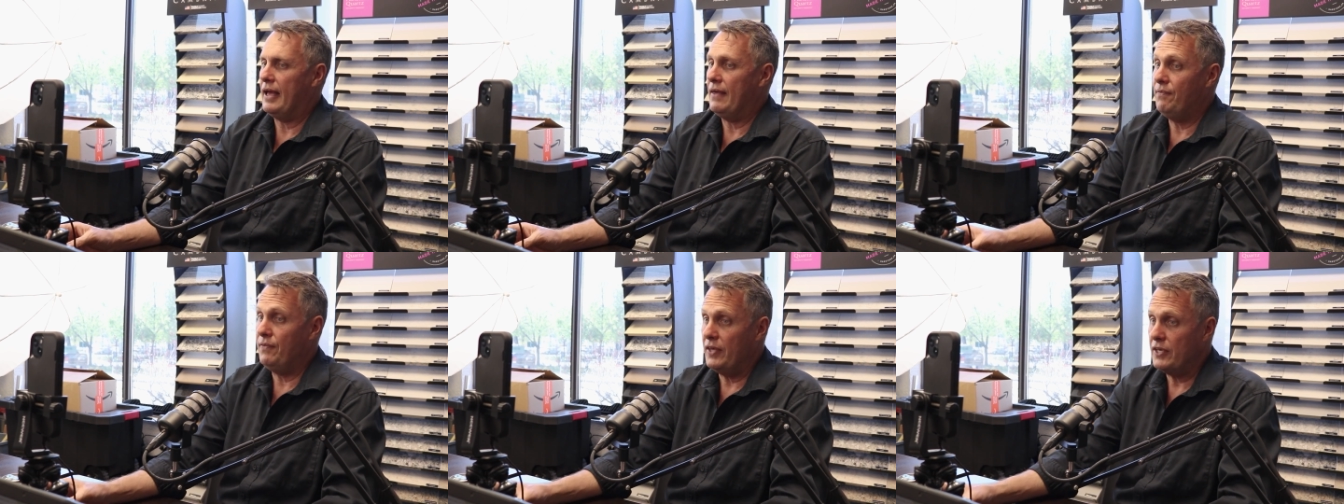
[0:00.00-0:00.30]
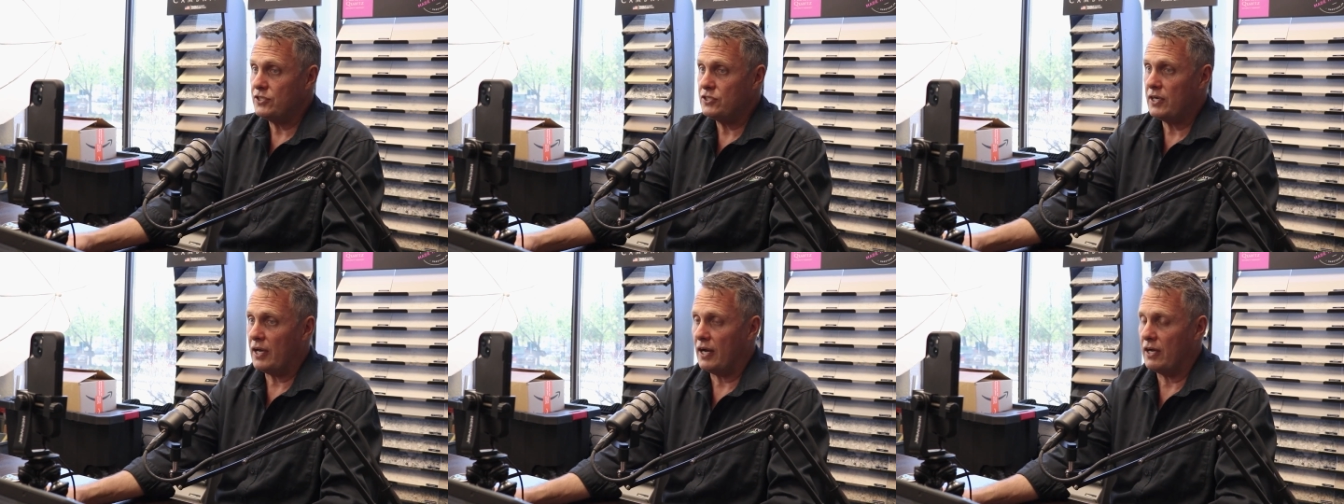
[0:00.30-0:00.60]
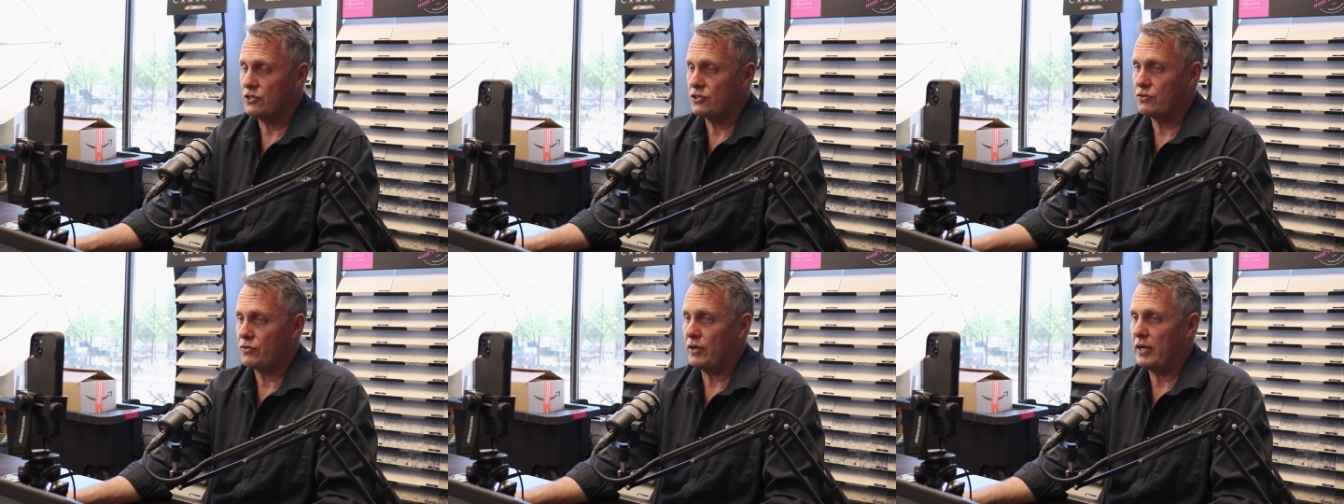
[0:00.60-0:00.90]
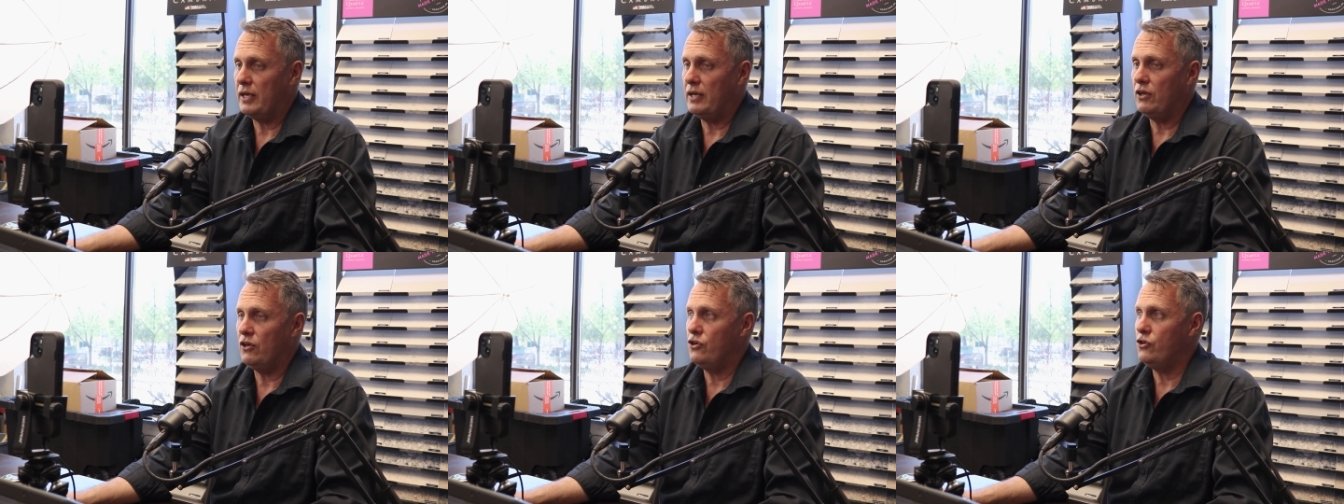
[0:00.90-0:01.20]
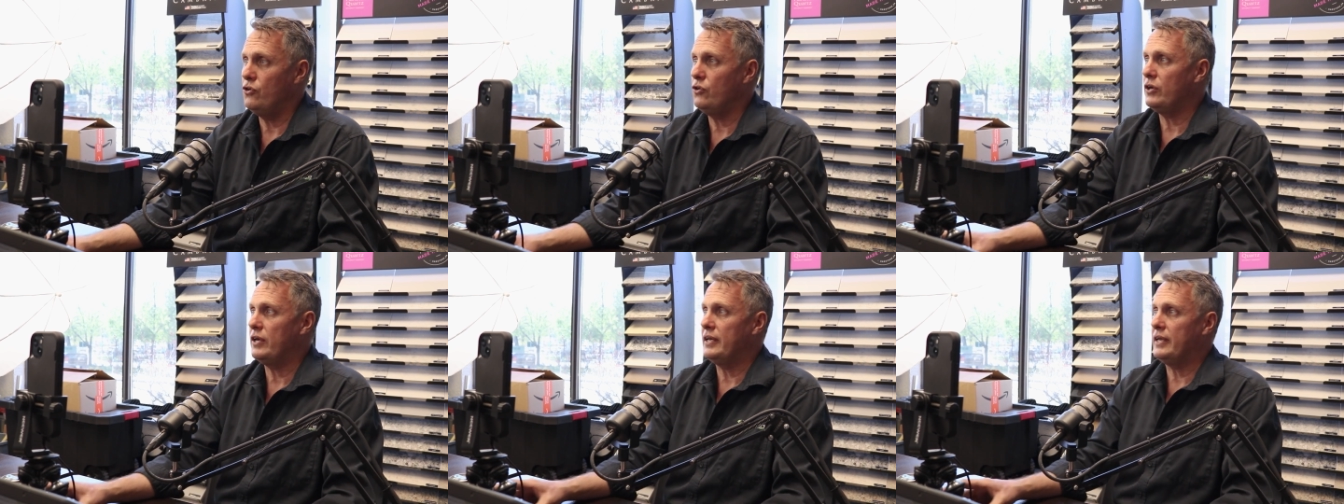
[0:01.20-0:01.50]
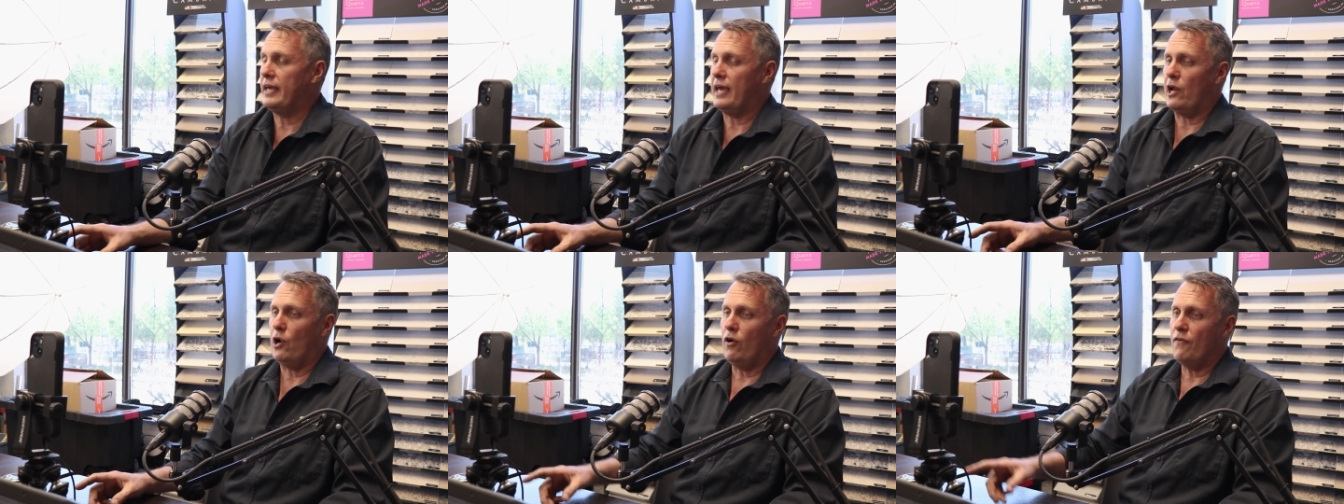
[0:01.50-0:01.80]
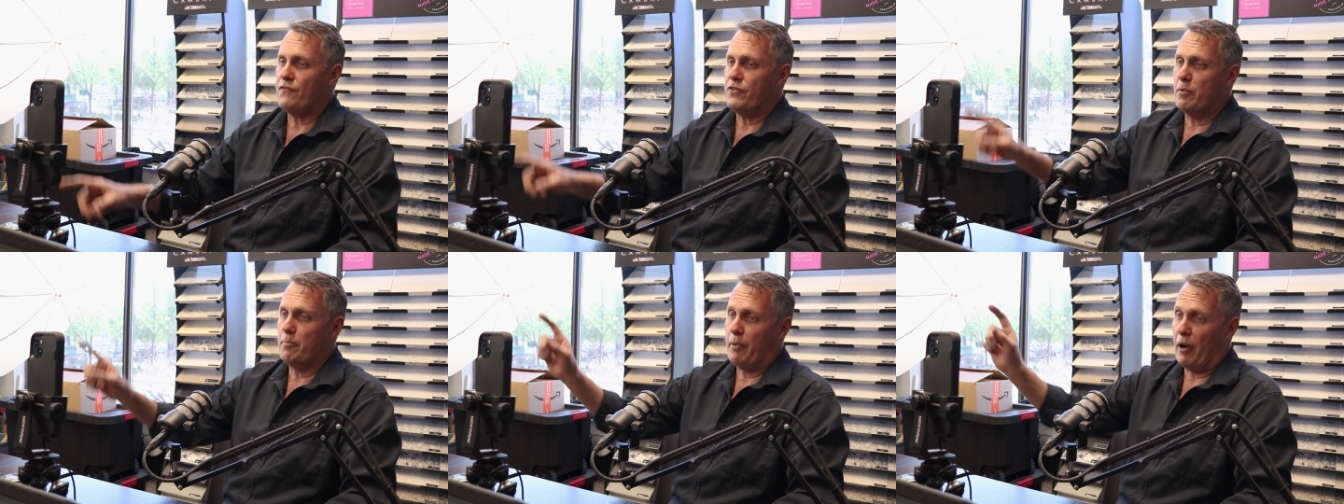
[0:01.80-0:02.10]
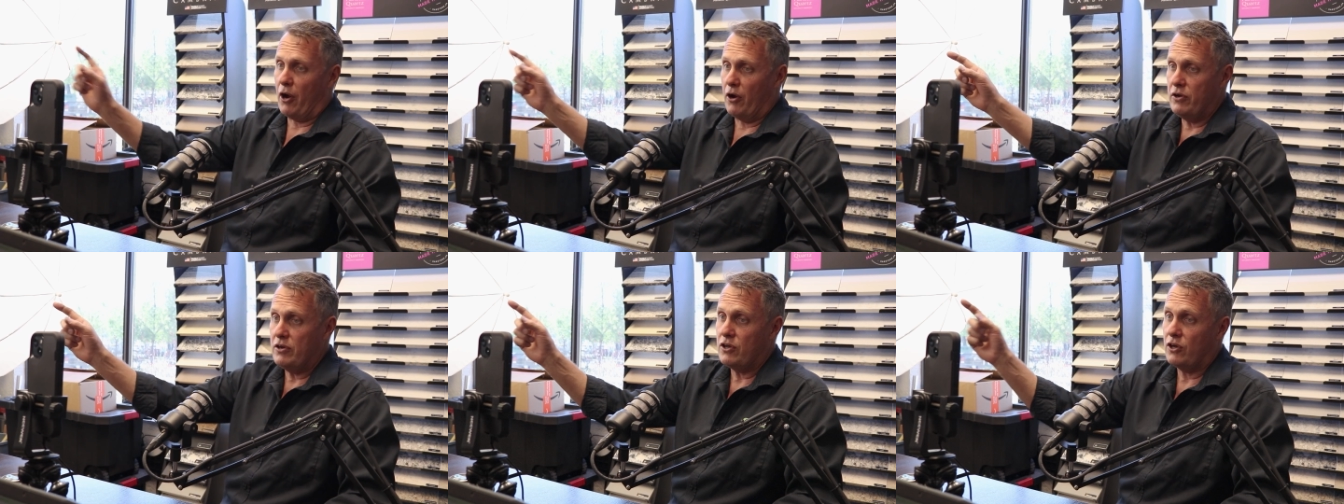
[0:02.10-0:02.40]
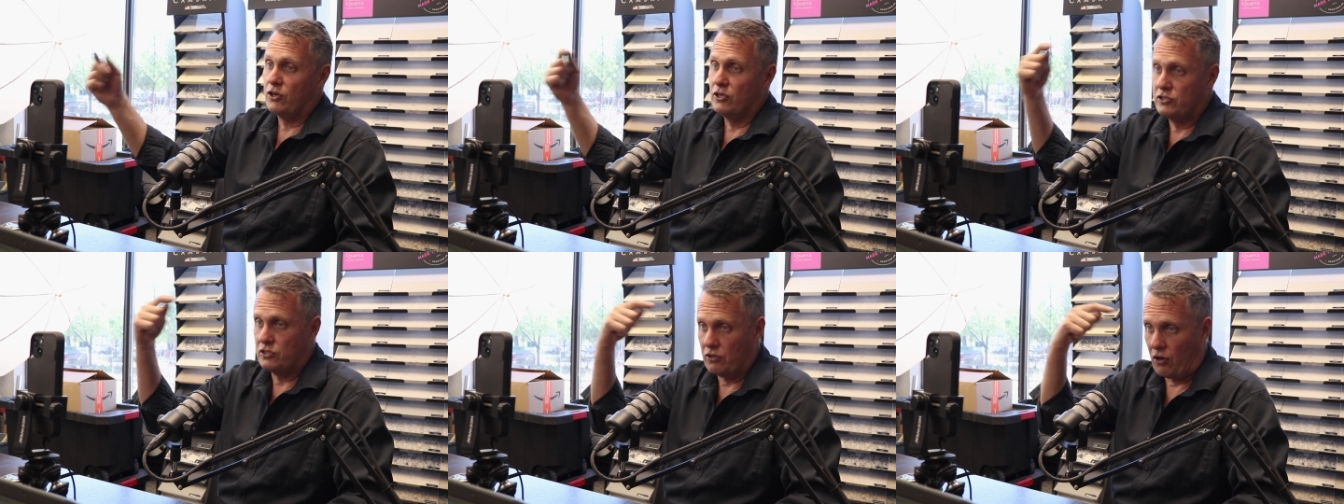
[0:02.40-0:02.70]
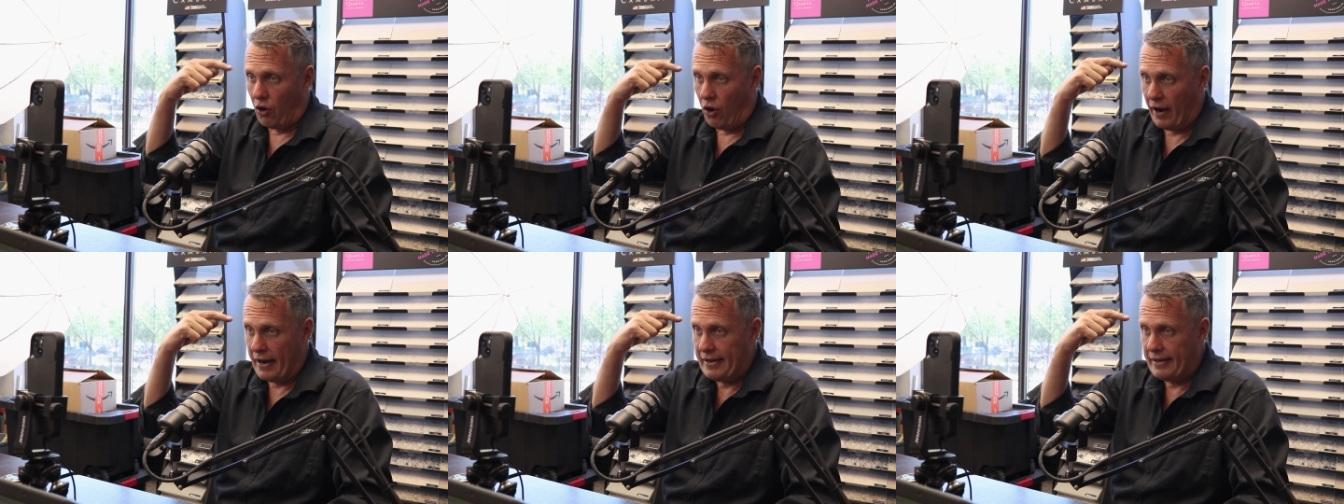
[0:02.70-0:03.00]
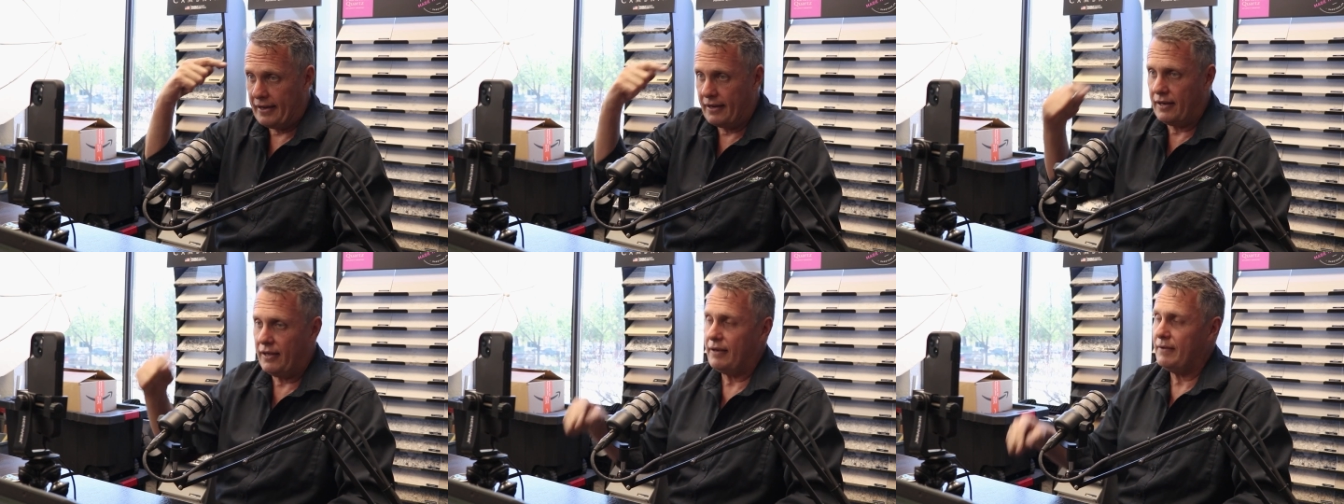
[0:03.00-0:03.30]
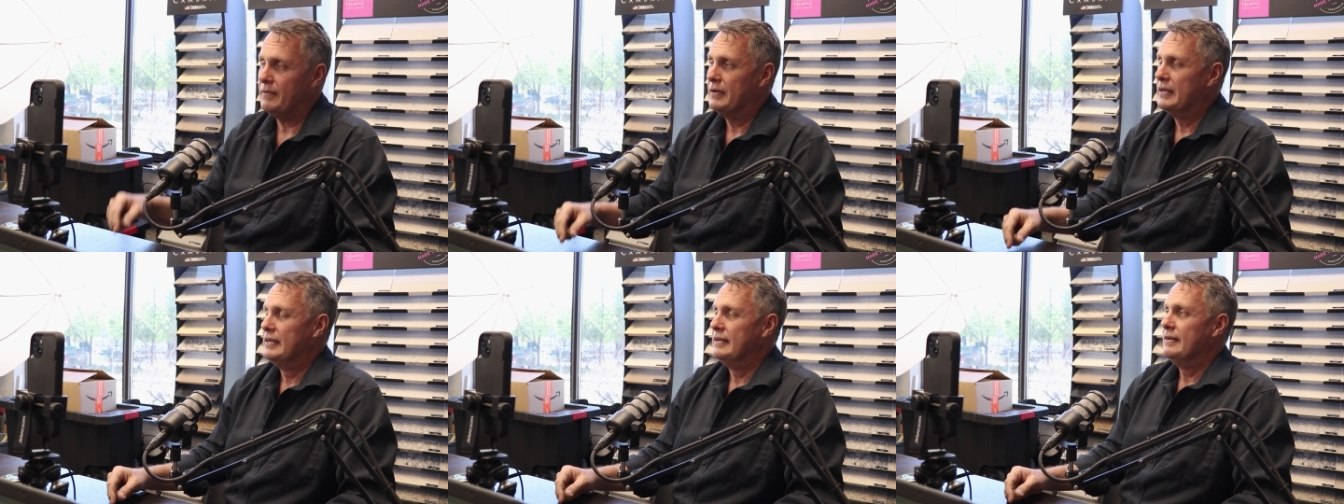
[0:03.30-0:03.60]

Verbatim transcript: in this country, you can get off the boat because I did it.